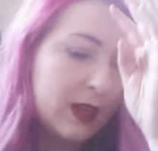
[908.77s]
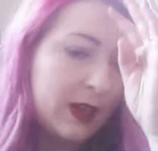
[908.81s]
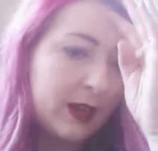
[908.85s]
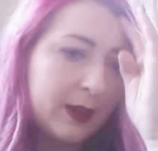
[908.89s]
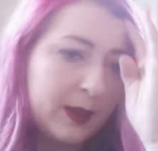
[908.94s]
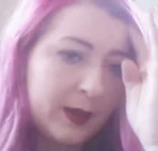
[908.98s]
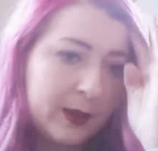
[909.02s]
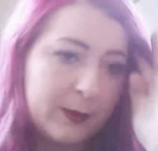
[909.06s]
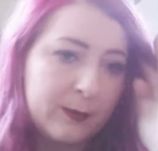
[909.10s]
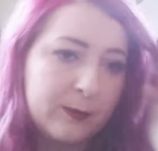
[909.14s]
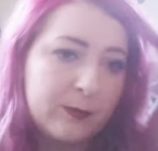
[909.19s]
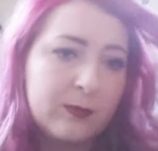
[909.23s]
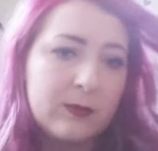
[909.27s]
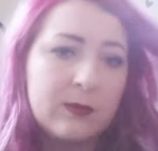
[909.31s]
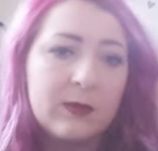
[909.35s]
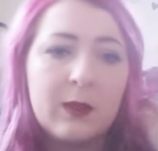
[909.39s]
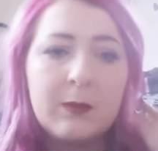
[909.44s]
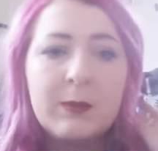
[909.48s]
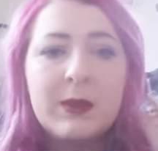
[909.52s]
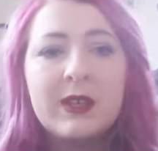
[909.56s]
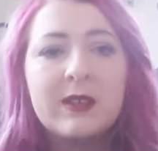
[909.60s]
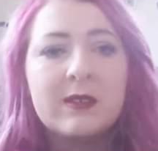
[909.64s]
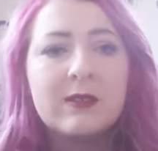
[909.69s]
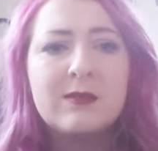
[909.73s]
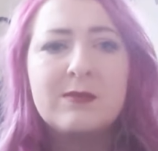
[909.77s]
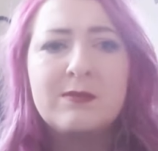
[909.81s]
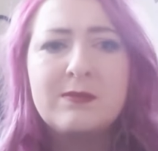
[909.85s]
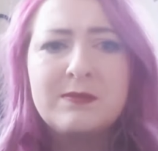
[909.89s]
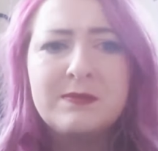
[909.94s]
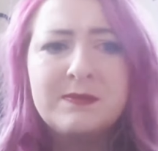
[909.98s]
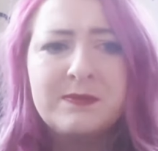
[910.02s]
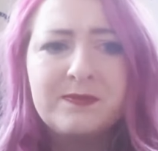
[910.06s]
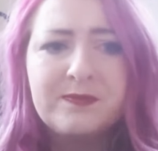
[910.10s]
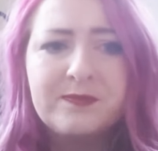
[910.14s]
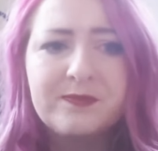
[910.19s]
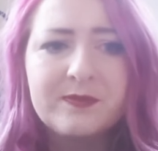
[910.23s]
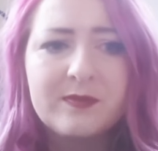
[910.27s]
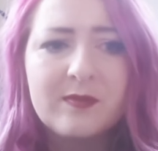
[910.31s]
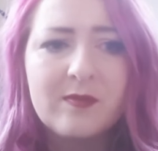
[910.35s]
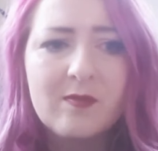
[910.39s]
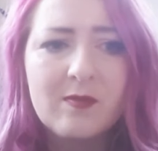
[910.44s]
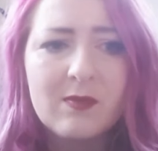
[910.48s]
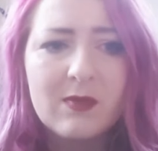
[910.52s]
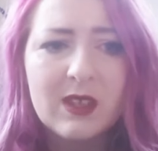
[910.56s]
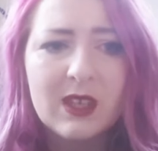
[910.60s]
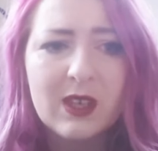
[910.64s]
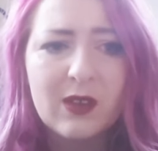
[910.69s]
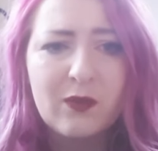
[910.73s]
I mean,
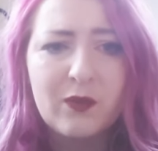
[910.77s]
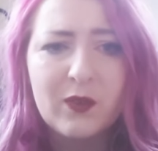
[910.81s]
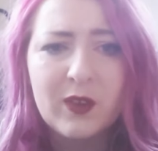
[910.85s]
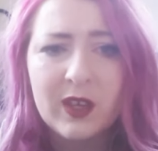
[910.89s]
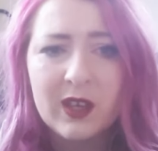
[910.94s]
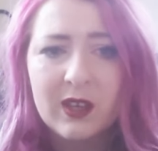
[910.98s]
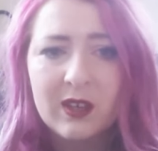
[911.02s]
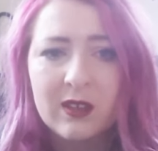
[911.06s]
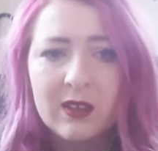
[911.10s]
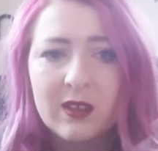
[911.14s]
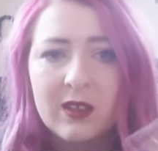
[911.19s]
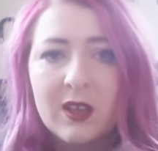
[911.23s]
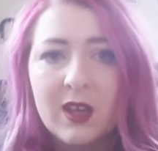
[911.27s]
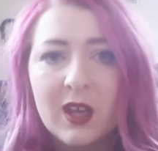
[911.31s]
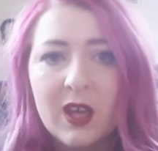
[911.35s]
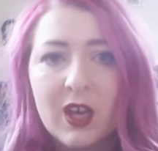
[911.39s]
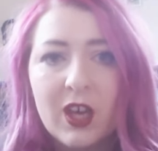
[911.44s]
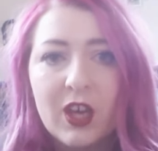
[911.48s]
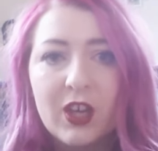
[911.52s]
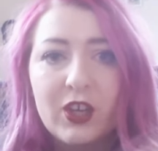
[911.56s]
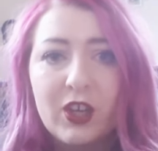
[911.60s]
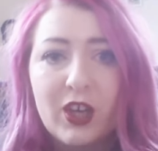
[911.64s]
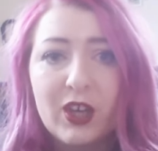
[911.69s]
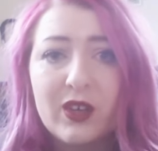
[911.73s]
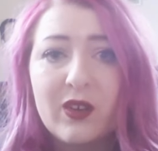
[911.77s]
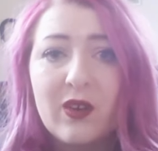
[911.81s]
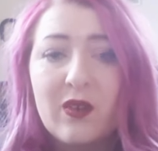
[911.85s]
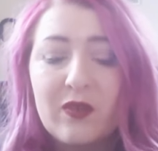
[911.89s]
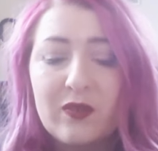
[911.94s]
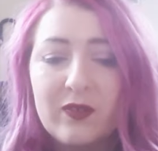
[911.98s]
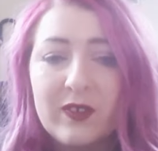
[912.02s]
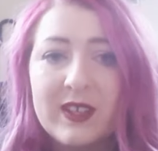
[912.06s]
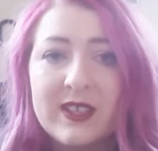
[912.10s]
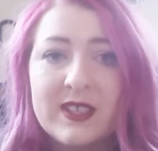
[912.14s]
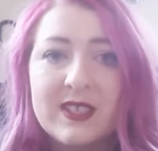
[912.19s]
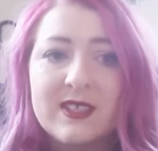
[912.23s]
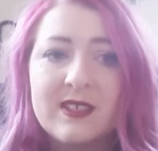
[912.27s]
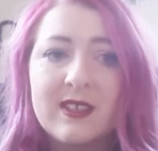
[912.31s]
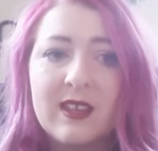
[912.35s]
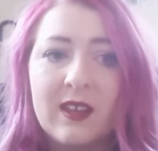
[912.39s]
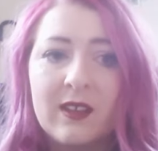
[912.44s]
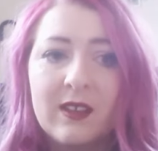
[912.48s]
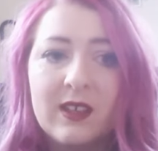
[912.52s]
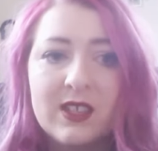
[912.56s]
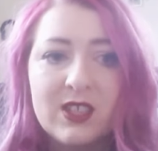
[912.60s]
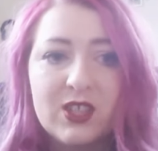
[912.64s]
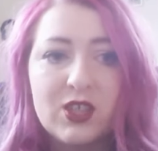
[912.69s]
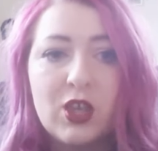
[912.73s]
if you're not convinced
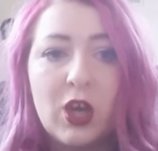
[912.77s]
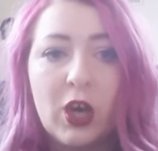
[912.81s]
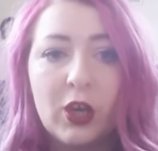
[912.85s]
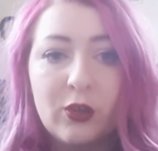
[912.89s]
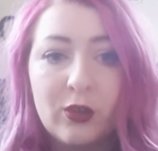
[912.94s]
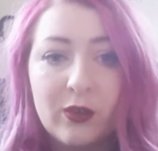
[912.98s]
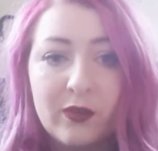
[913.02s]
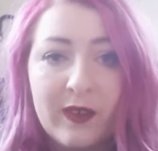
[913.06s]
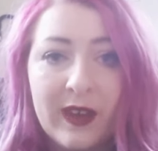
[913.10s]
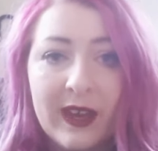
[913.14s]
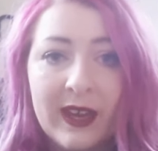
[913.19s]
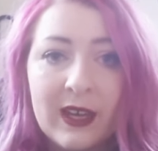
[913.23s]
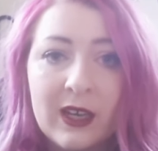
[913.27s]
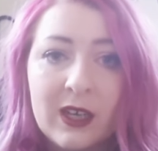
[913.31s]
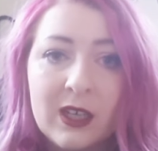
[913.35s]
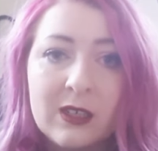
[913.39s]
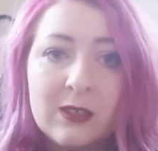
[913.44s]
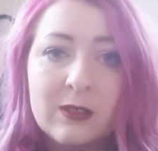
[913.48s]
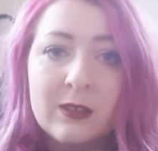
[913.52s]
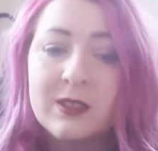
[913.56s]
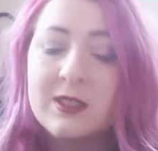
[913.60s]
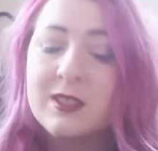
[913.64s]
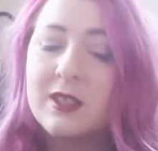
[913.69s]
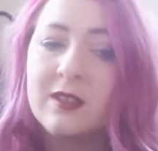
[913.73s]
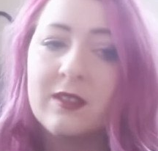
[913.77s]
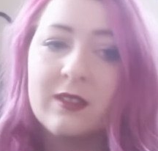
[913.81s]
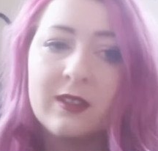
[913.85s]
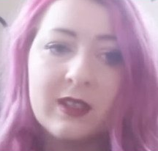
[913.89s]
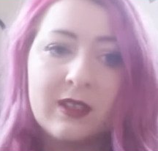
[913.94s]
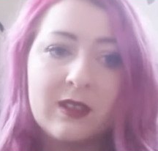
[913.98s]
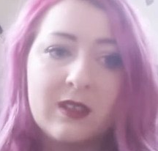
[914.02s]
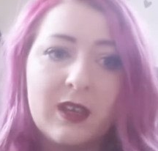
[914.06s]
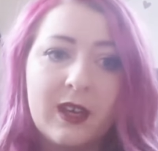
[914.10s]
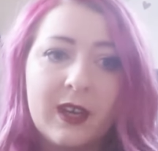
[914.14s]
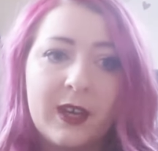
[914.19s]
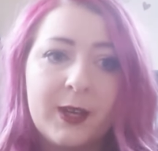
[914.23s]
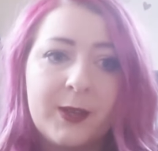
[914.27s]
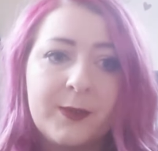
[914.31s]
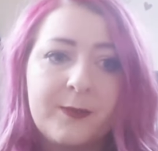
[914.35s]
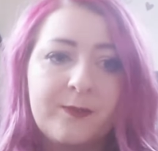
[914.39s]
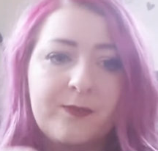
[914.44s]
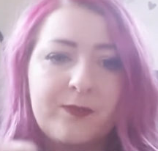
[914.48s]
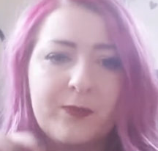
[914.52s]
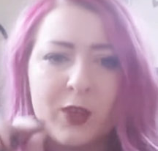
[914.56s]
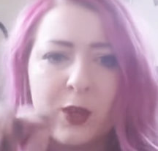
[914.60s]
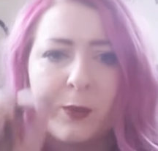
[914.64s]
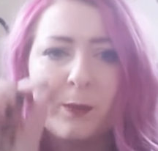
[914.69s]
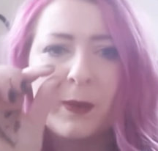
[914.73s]
that it's not enough air holes and that
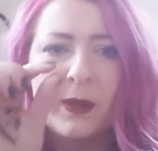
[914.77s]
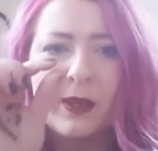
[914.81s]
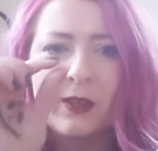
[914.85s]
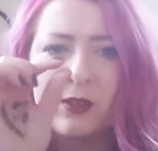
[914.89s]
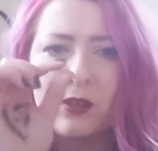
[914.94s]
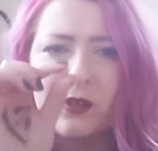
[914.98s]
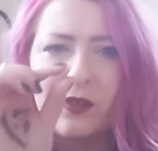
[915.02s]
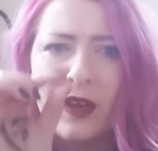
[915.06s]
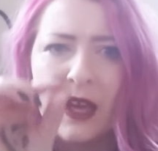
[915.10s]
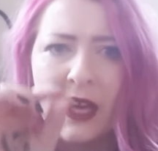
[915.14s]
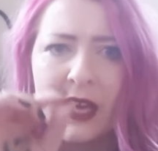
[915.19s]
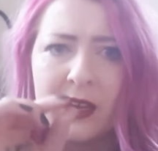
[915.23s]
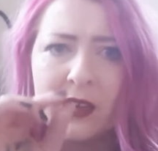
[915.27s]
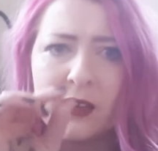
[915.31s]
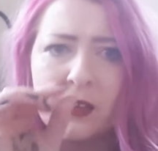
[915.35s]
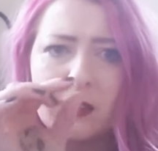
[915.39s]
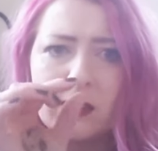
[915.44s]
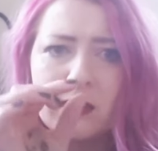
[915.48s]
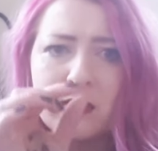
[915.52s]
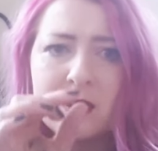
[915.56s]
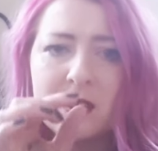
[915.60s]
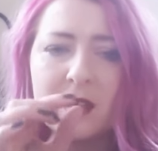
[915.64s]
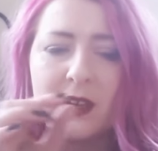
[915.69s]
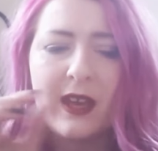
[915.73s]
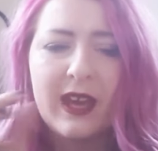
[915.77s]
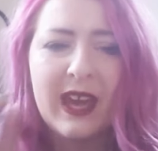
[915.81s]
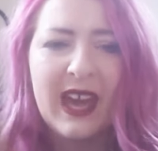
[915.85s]
not big enough air holes,